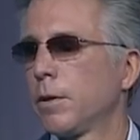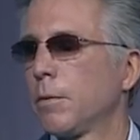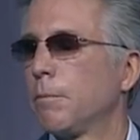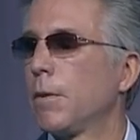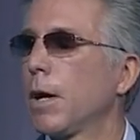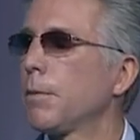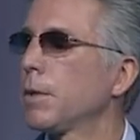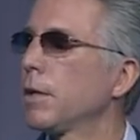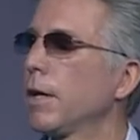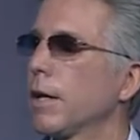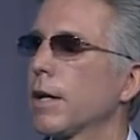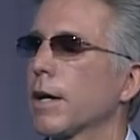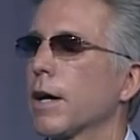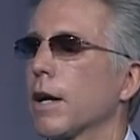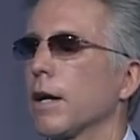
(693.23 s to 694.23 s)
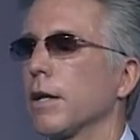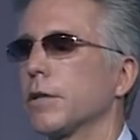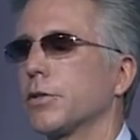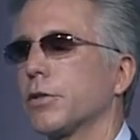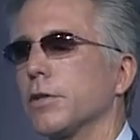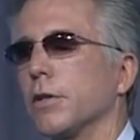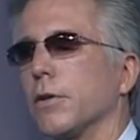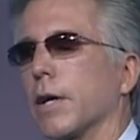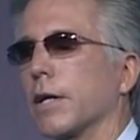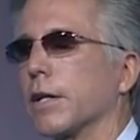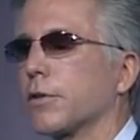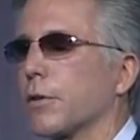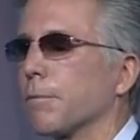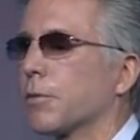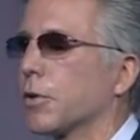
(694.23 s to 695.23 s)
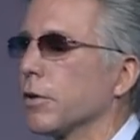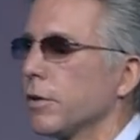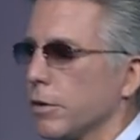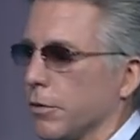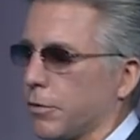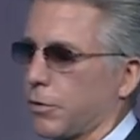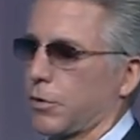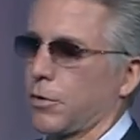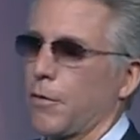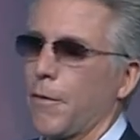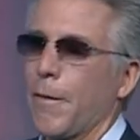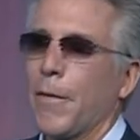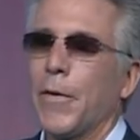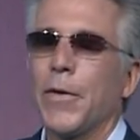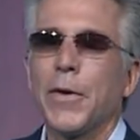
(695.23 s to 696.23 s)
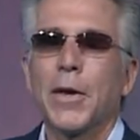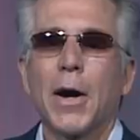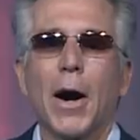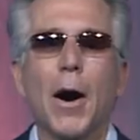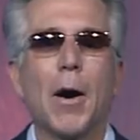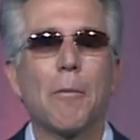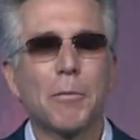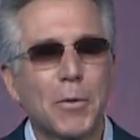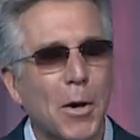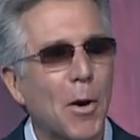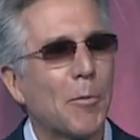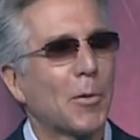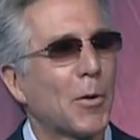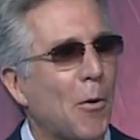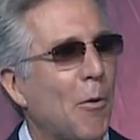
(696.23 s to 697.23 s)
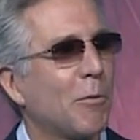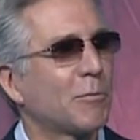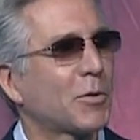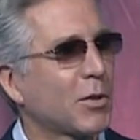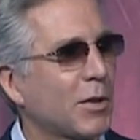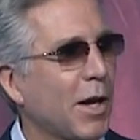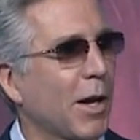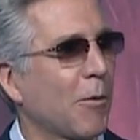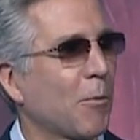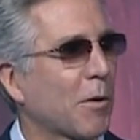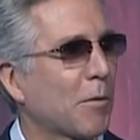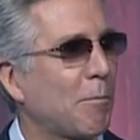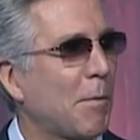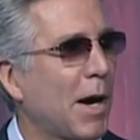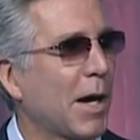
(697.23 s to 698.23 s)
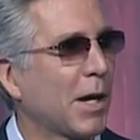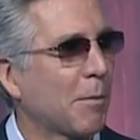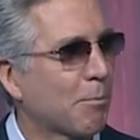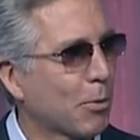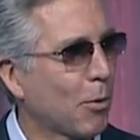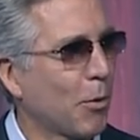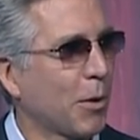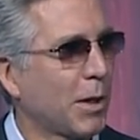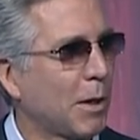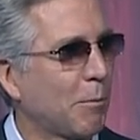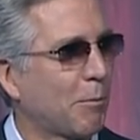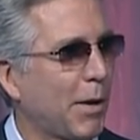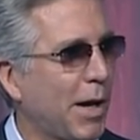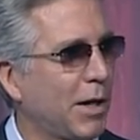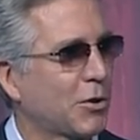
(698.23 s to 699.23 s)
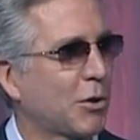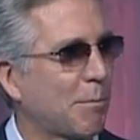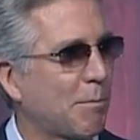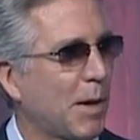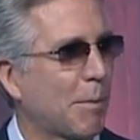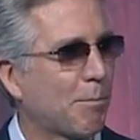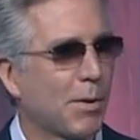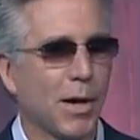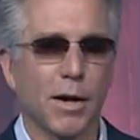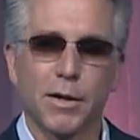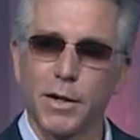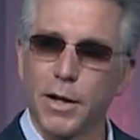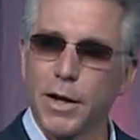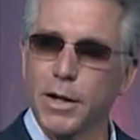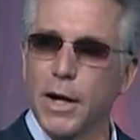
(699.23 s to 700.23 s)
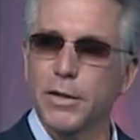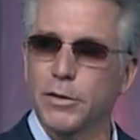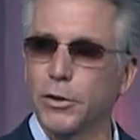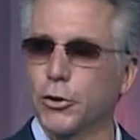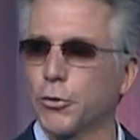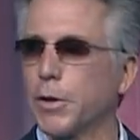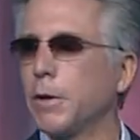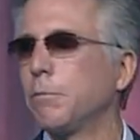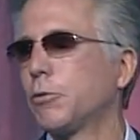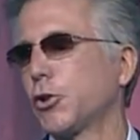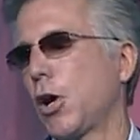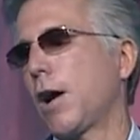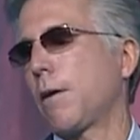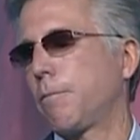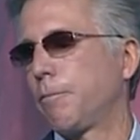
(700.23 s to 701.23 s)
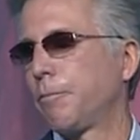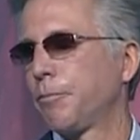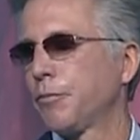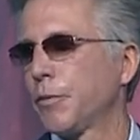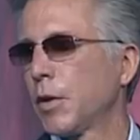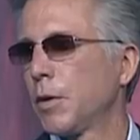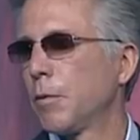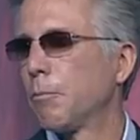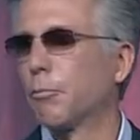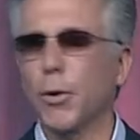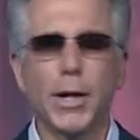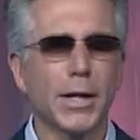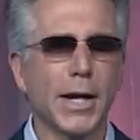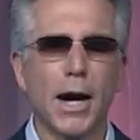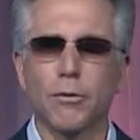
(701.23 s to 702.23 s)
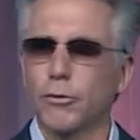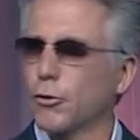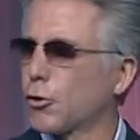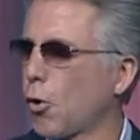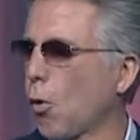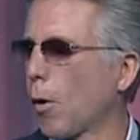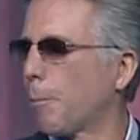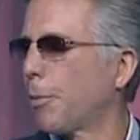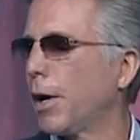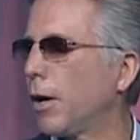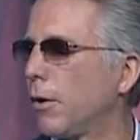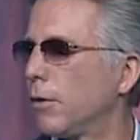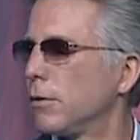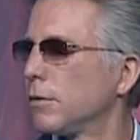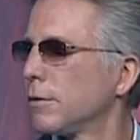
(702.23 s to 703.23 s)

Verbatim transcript: Mom and dad, I got to let you know I got some good news. I'm coming home tonight with my employee badge in my pocket. I got the dream job. Break out the Korbel.